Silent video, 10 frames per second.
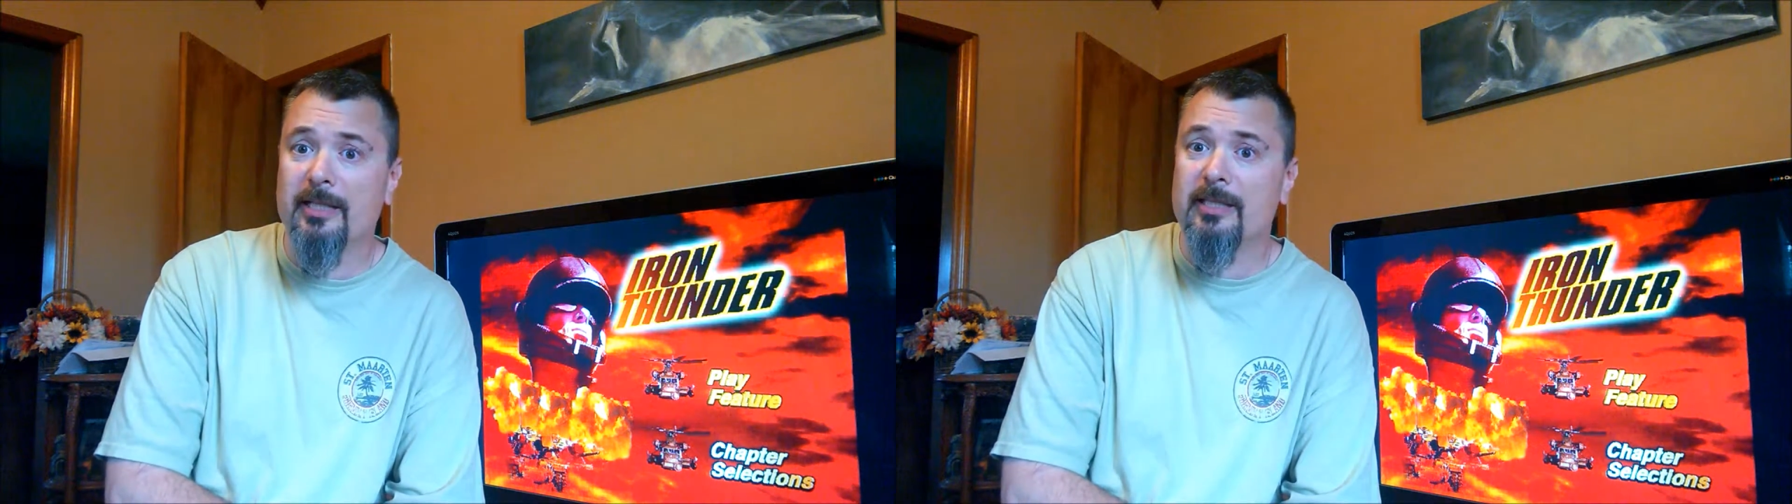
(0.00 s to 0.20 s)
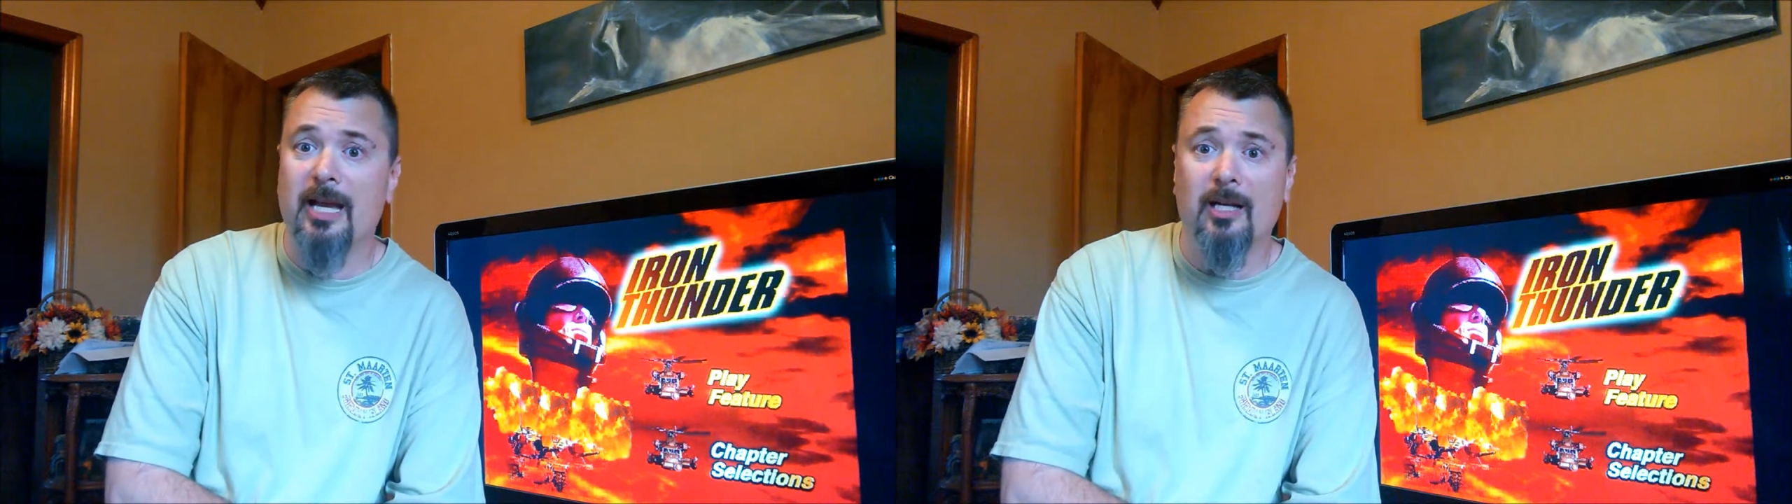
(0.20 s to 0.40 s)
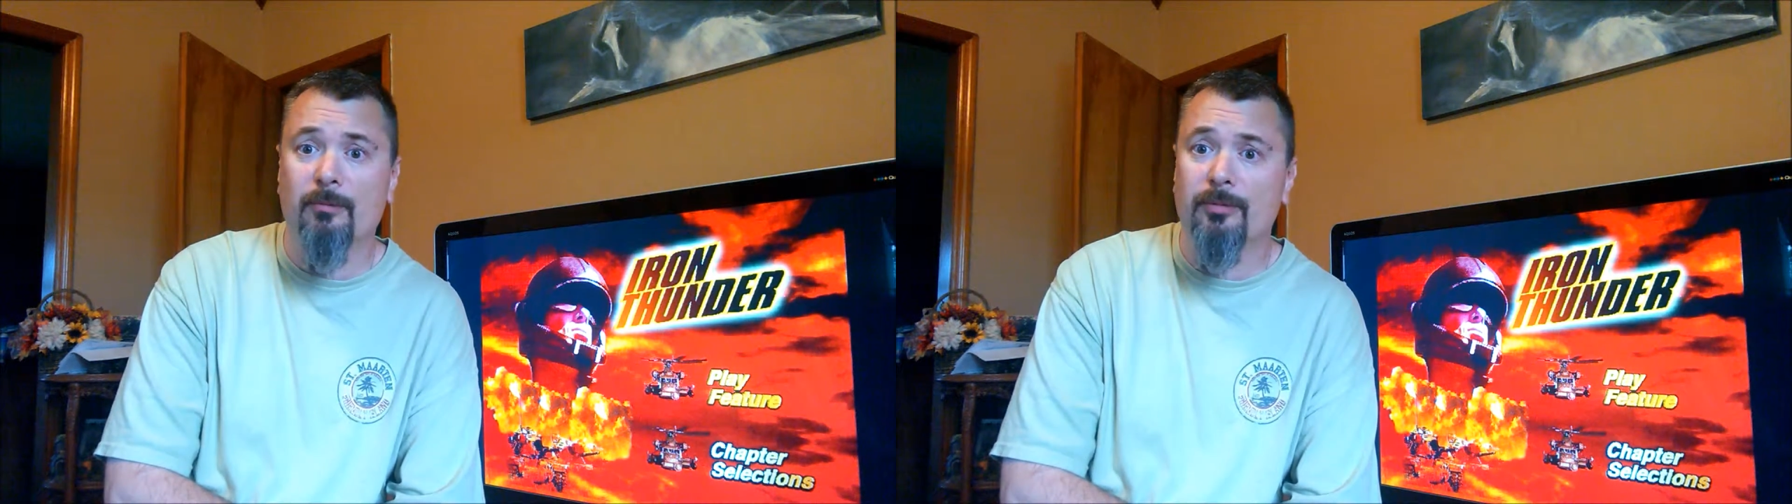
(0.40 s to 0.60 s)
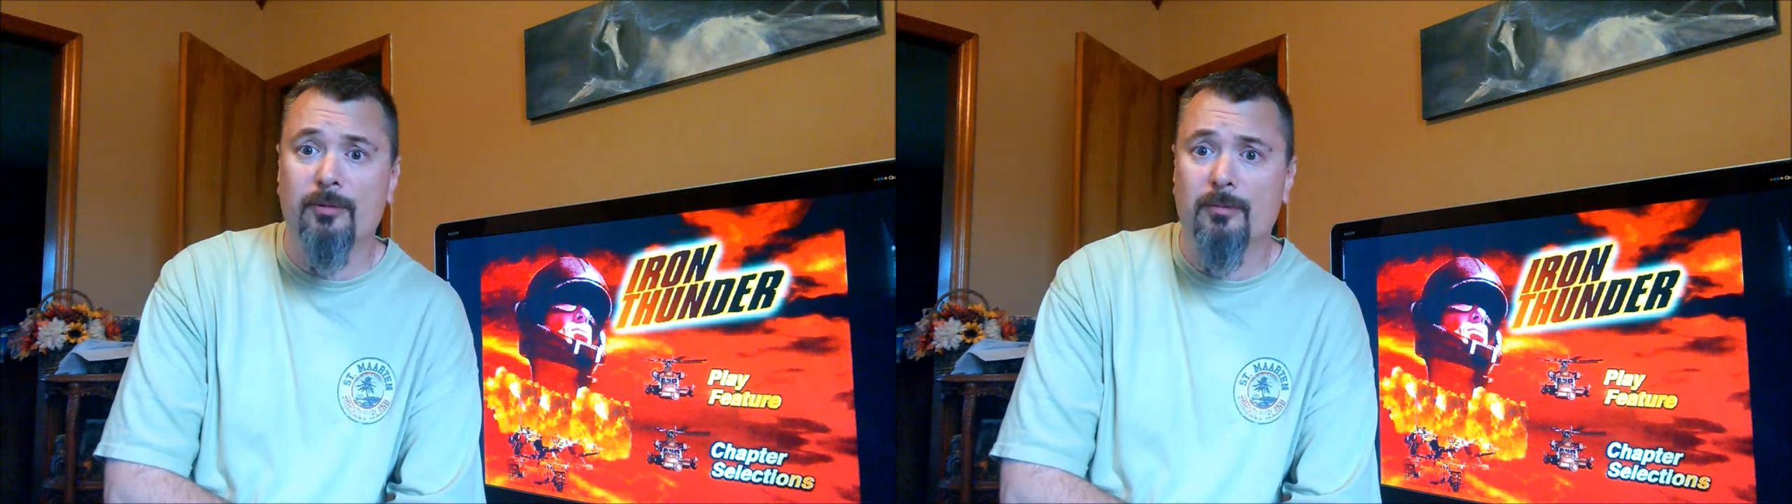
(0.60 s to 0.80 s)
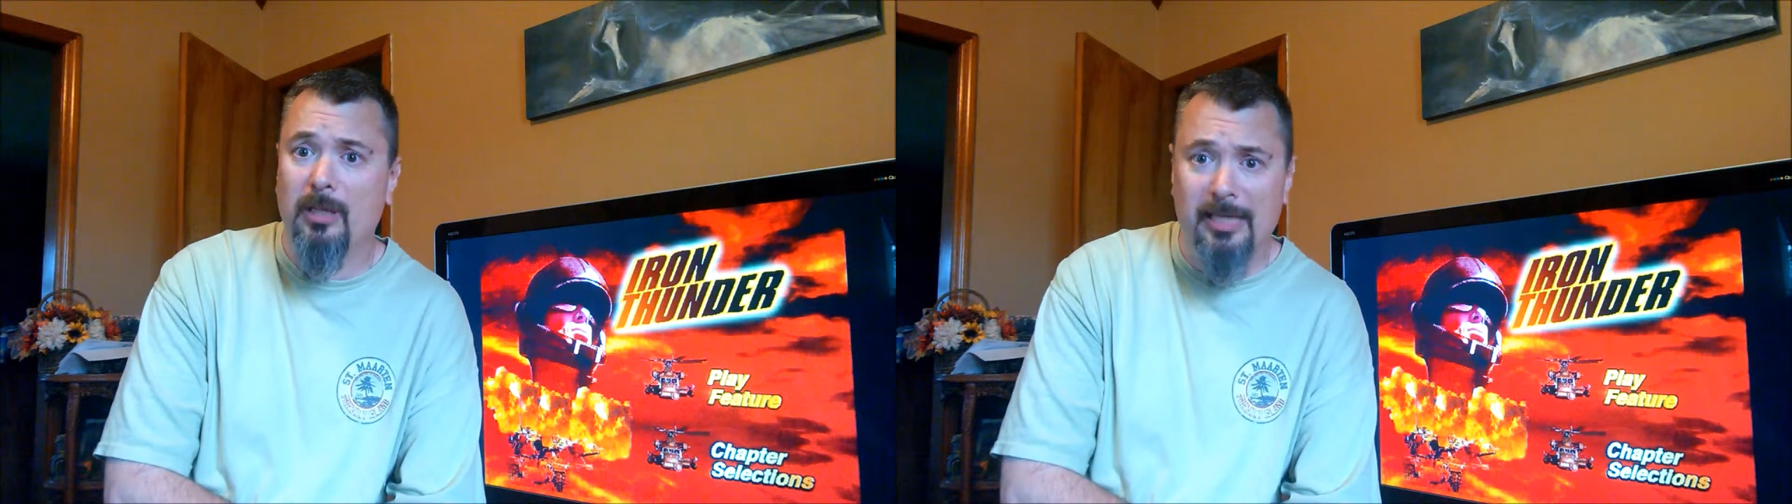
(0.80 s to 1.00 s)
It's not
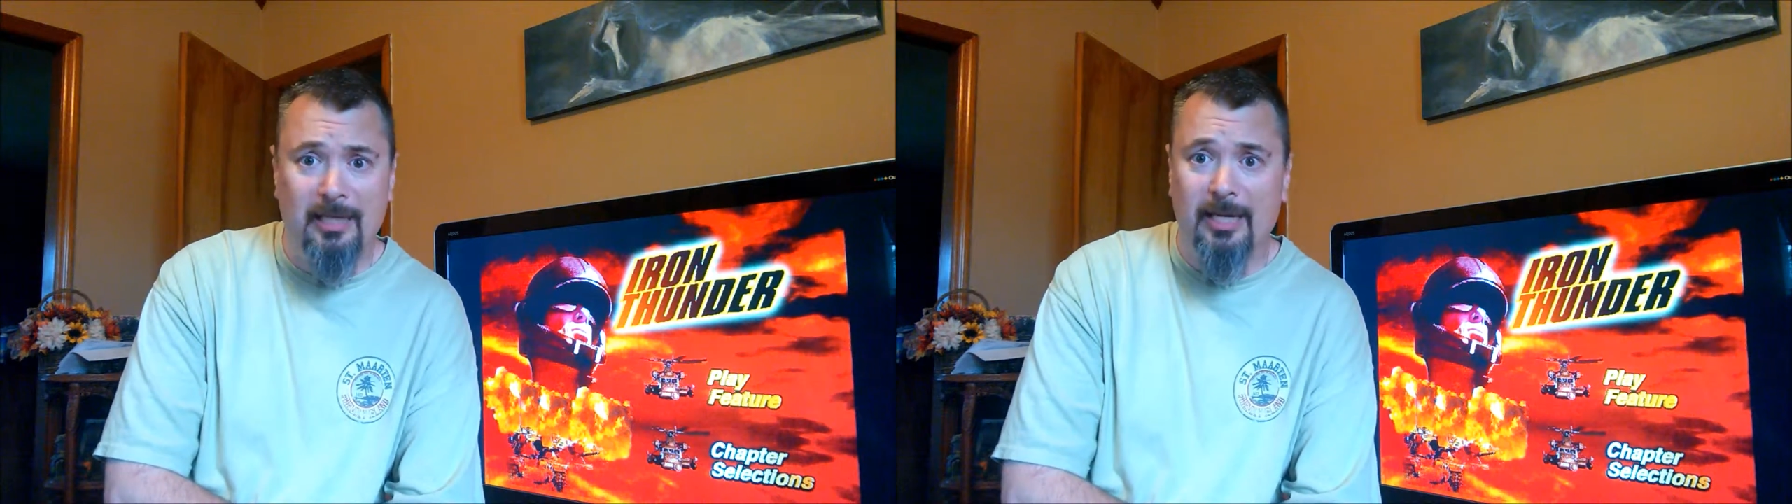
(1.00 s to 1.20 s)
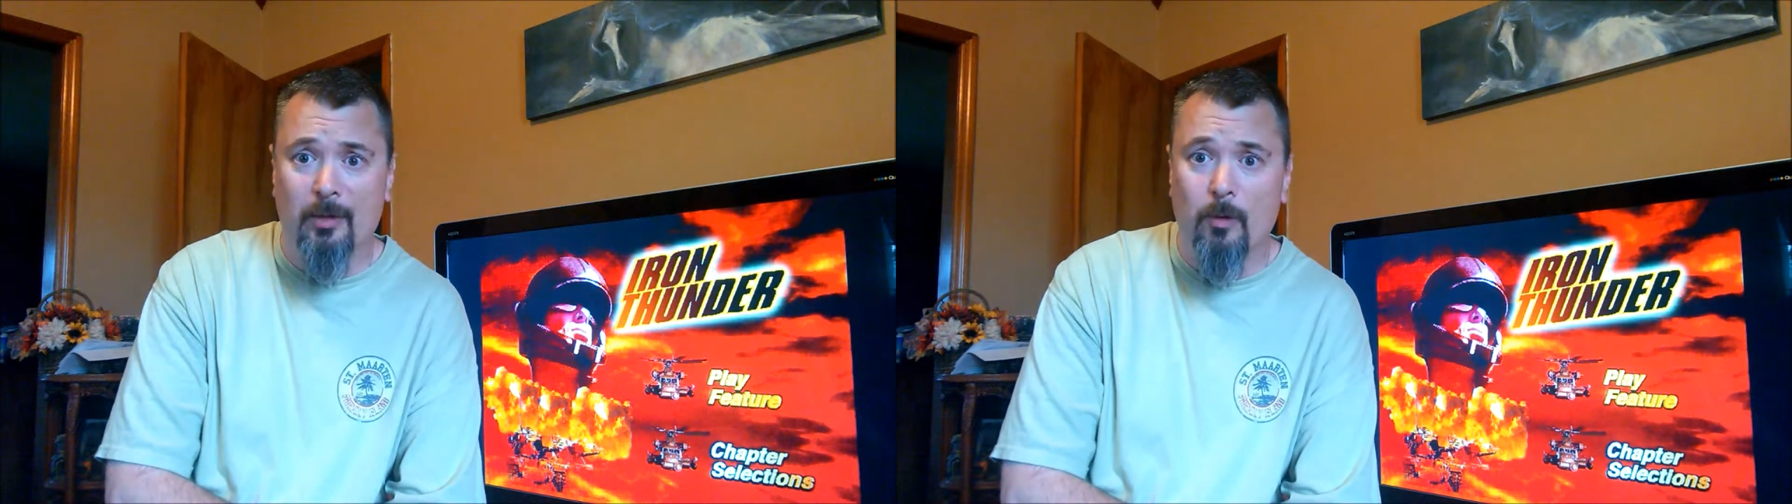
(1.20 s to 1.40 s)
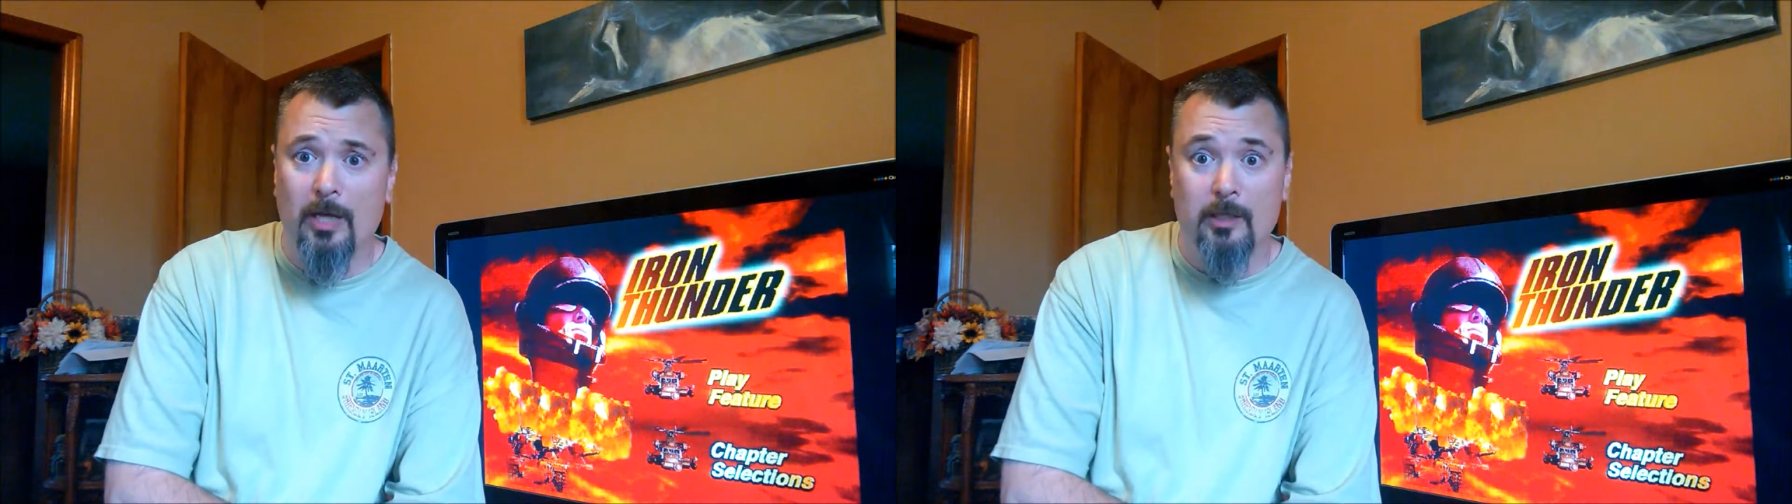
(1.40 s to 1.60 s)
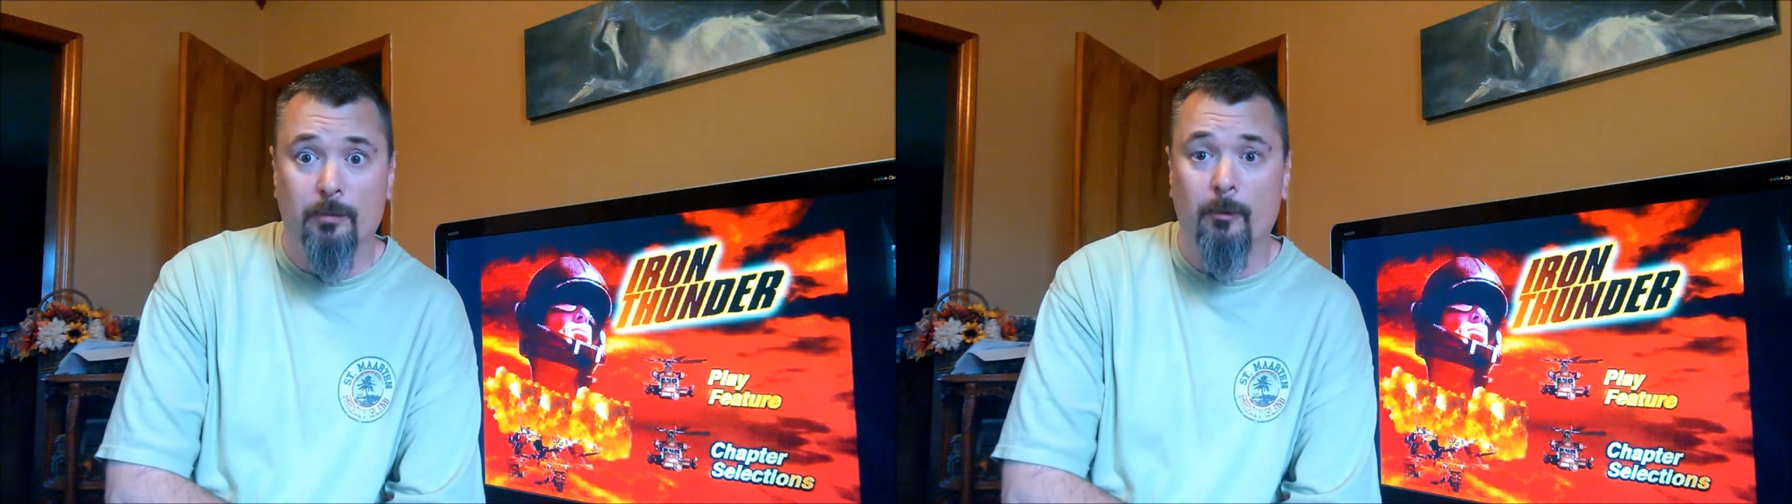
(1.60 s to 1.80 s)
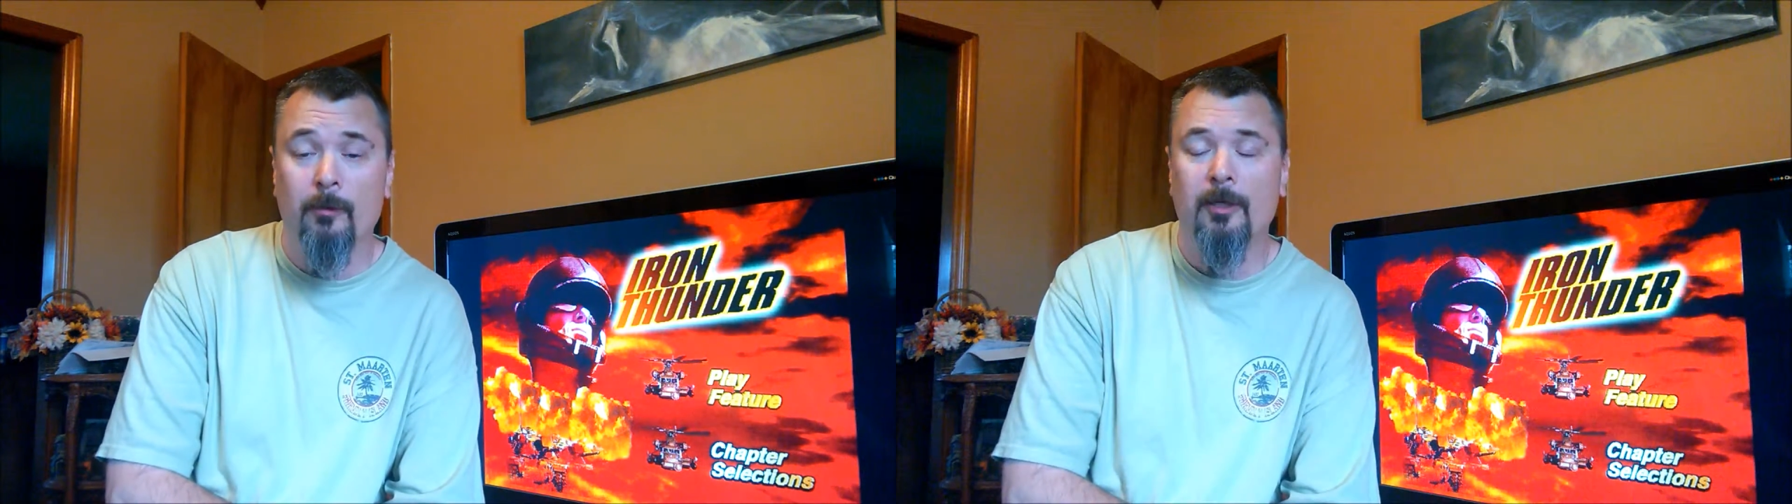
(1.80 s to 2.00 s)
completely
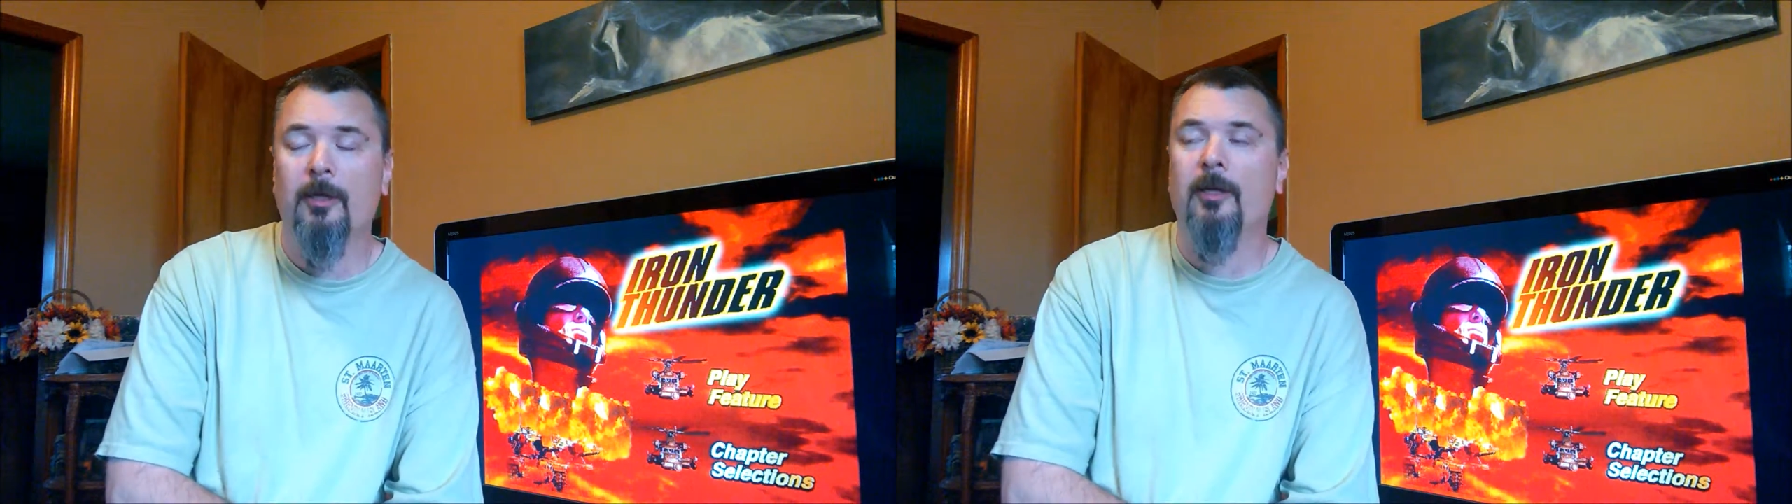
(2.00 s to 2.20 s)
unwatchable.